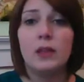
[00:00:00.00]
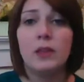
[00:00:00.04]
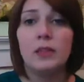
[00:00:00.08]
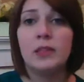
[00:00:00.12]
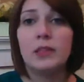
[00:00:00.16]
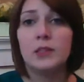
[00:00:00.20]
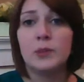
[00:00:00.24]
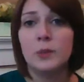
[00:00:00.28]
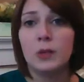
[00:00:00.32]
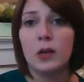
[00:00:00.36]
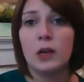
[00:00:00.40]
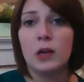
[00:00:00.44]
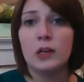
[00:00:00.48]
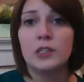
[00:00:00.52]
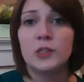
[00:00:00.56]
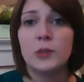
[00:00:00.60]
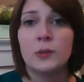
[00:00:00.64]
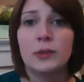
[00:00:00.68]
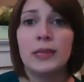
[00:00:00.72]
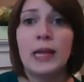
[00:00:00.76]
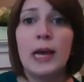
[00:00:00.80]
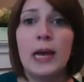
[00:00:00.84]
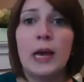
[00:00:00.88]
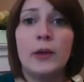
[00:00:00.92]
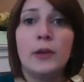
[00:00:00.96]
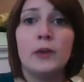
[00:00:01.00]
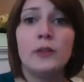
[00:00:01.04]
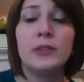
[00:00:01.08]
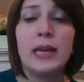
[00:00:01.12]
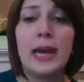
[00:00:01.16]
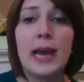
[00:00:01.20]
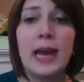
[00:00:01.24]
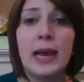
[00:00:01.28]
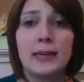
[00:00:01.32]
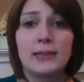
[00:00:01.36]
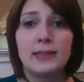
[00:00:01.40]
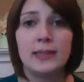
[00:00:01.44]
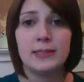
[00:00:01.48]
This will also allow you
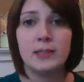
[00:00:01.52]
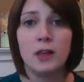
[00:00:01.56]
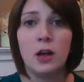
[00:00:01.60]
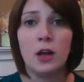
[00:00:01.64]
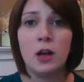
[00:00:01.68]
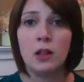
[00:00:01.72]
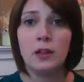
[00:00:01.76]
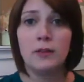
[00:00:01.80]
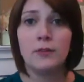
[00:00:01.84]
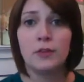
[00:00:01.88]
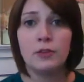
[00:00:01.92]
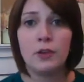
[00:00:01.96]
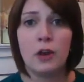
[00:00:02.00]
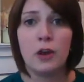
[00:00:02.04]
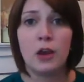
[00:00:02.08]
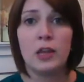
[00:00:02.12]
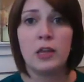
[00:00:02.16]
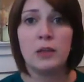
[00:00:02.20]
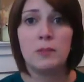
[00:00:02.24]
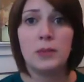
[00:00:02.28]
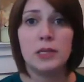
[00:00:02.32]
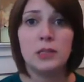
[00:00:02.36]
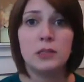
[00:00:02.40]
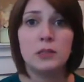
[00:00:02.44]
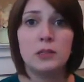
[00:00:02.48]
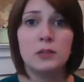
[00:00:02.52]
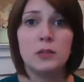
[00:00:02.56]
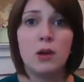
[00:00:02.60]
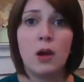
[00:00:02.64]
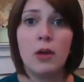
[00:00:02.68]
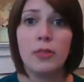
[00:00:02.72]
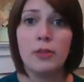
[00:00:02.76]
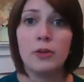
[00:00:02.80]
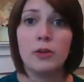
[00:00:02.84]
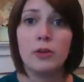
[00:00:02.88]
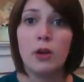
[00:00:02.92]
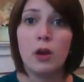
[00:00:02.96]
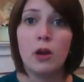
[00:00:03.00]
to access all of your documents
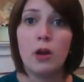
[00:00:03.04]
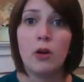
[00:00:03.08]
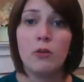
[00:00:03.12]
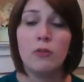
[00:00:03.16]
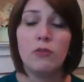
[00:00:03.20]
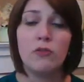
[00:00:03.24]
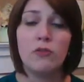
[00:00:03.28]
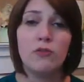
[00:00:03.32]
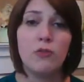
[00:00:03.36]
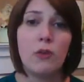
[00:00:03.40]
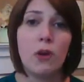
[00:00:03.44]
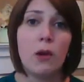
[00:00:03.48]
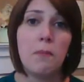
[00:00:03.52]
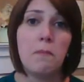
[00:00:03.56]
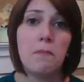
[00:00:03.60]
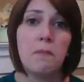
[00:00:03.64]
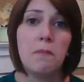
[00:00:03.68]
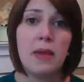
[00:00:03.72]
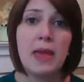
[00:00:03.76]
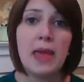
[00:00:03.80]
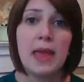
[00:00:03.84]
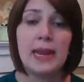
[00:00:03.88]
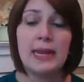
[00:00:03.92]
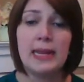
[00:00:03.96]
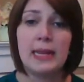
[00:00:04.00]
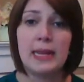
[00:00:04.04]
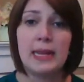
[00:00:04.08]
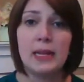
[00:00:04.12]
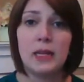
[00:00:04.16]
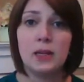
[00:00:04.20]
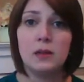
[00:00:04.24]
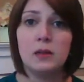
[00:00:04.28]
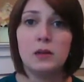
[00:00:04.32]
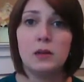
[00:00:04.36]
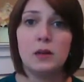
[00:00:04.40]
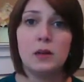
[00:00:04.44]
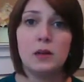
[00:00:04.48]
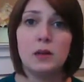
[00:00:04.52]
on the go from any